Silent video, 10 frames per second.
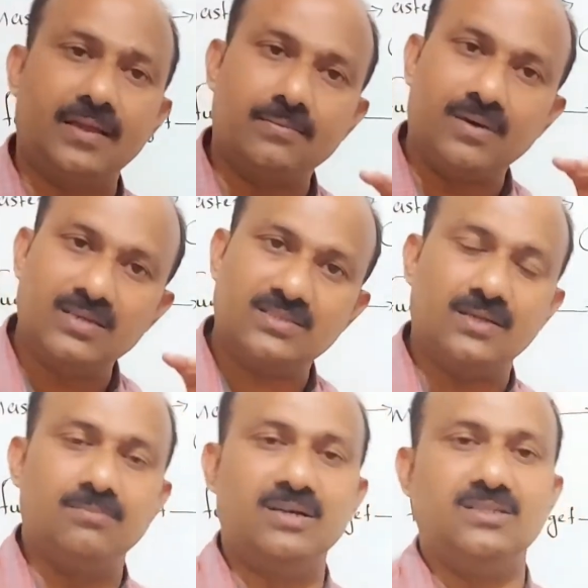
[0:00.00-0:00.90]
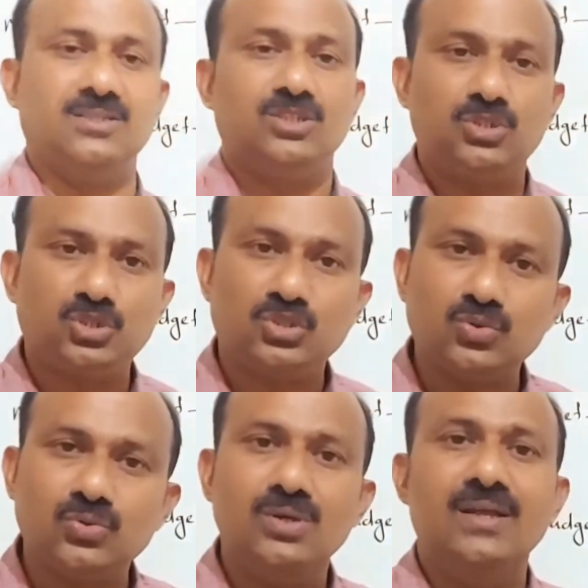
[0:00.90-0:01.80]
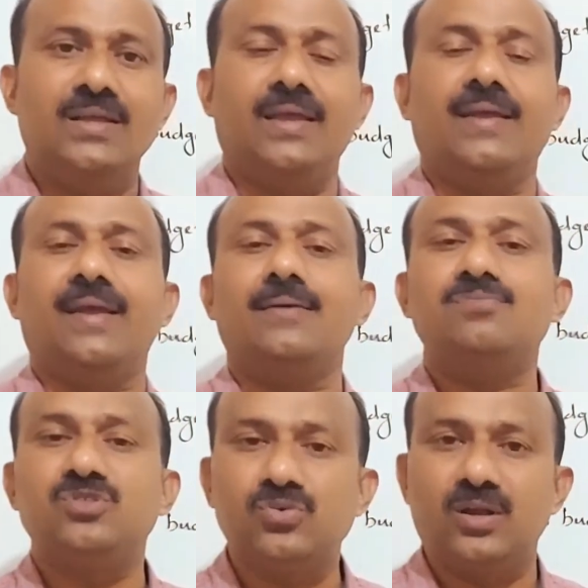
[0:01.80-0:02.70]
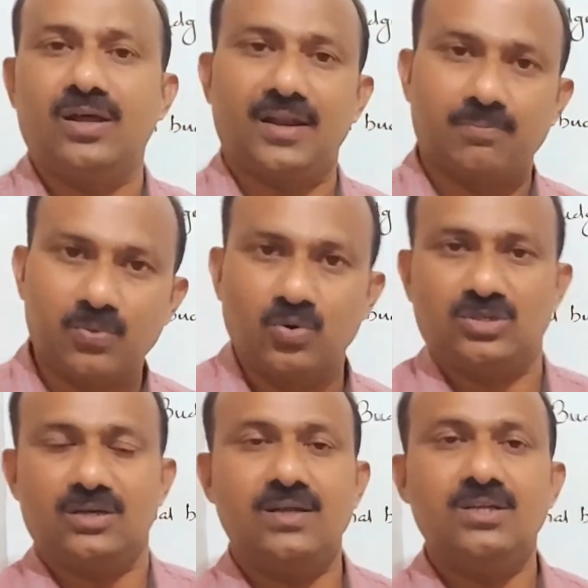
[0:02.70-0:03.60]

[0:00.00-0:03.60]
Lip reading: a master budget to show a capsule report,